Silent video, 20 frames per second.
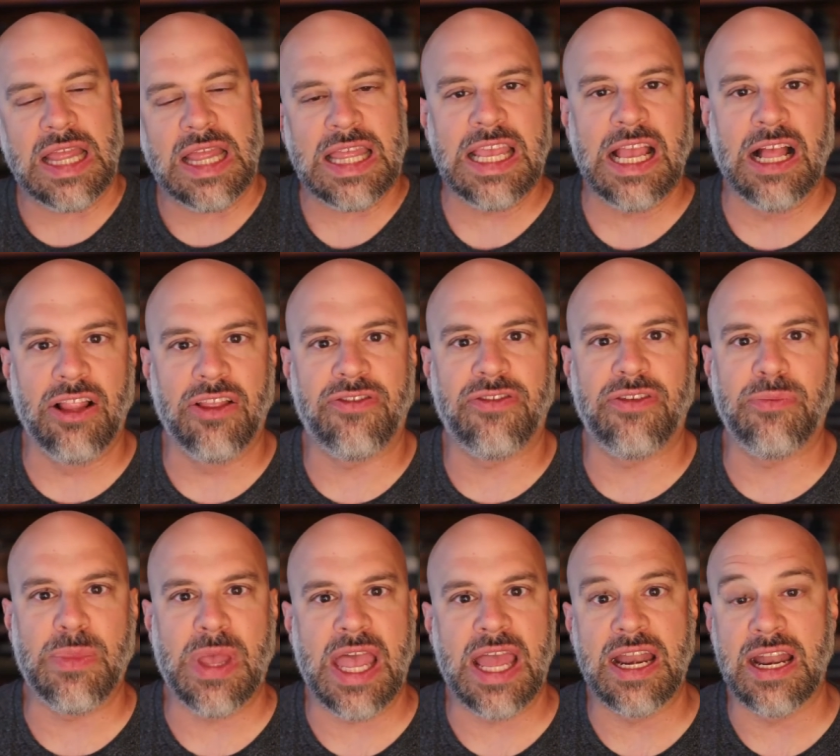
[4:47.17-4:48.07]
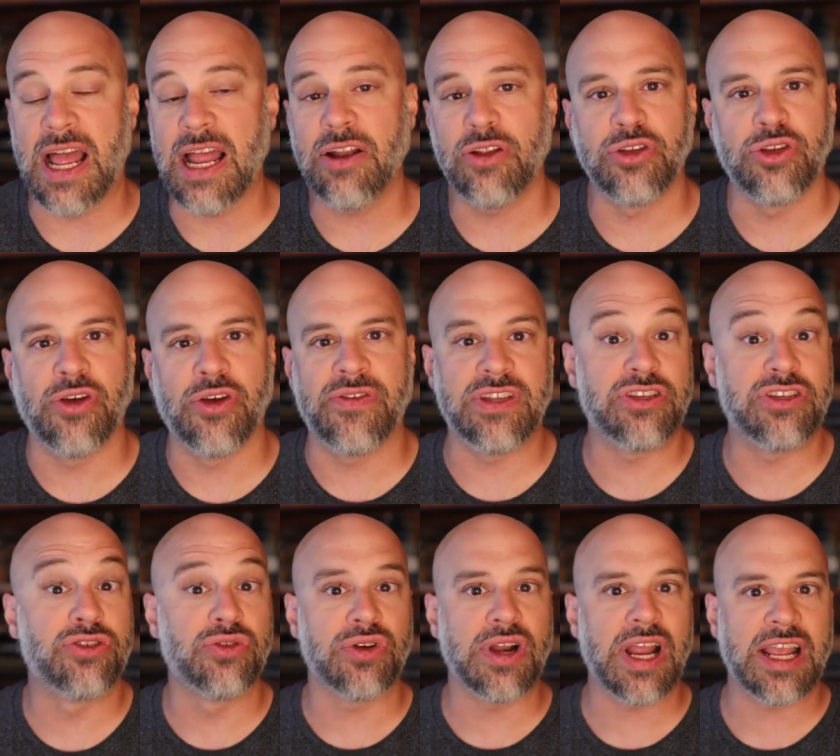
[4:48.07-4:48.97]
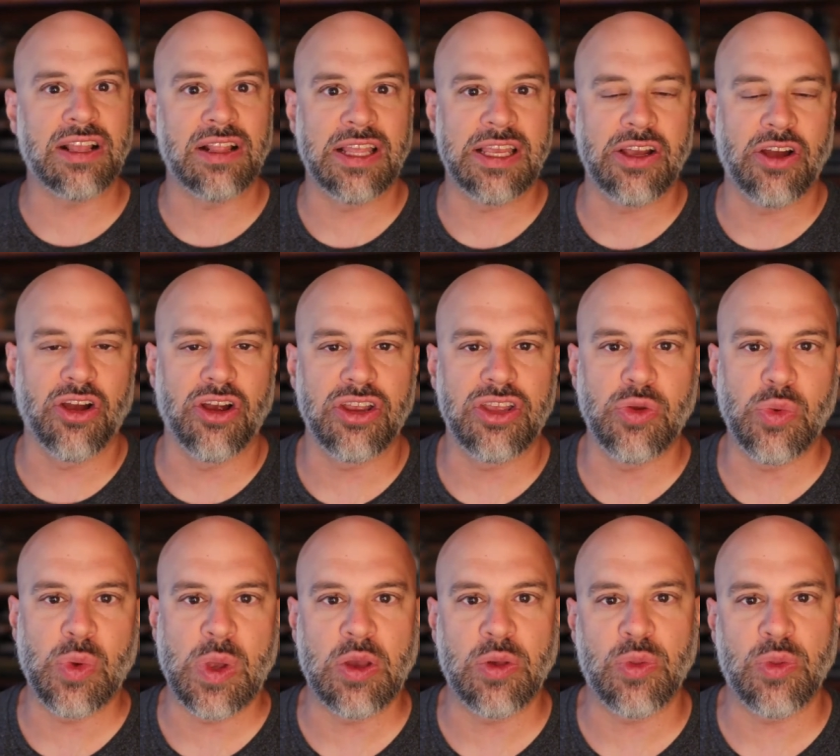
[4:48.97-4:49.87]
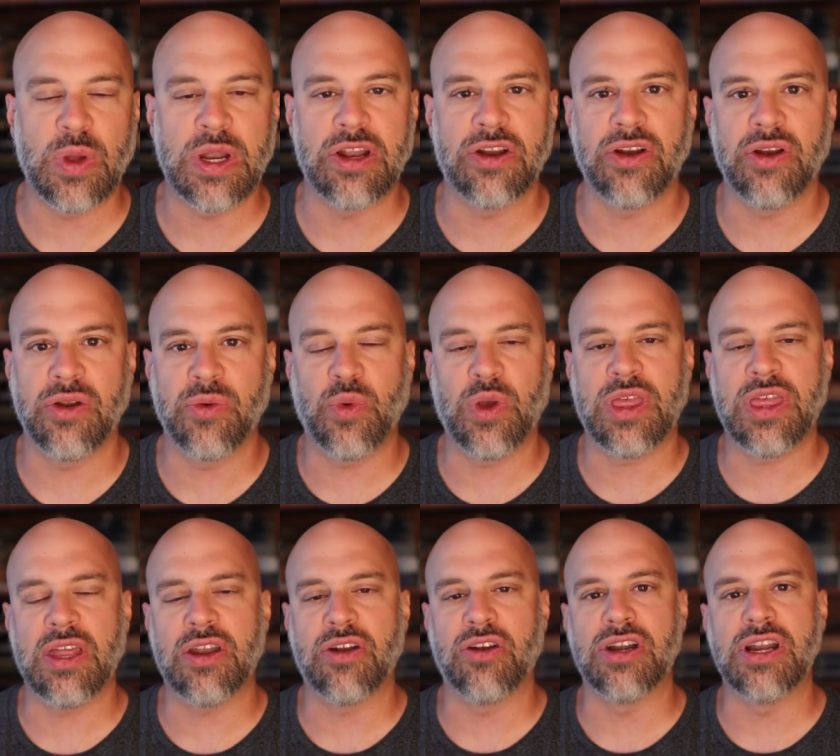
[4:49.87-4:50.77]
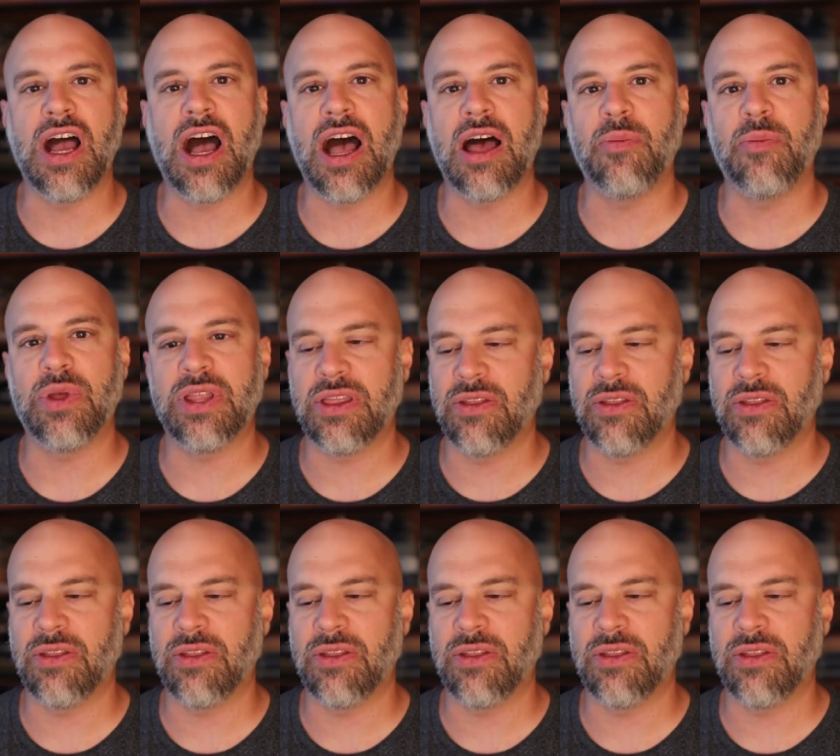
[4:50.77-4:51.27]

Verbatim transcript: The Elephant Man. I don't know if it's directly arguing with it, with it or not, but